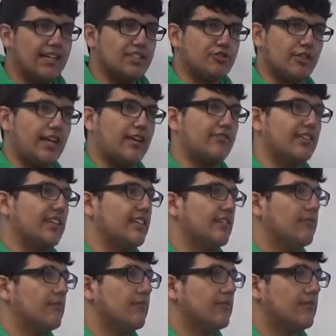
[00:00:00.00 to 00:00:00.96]

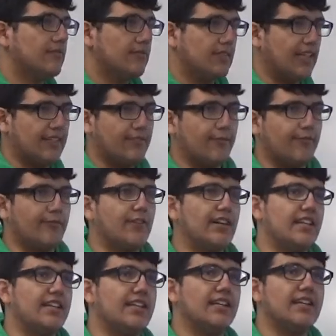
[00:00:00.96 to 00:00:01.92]
traveling for
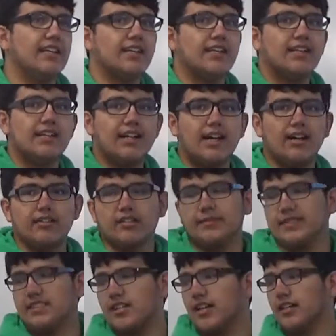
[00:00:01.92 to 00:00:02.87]
fun I'm going to
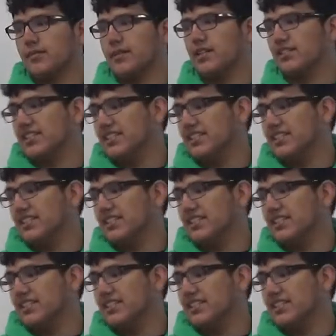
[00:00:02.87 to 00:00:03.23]
be talking about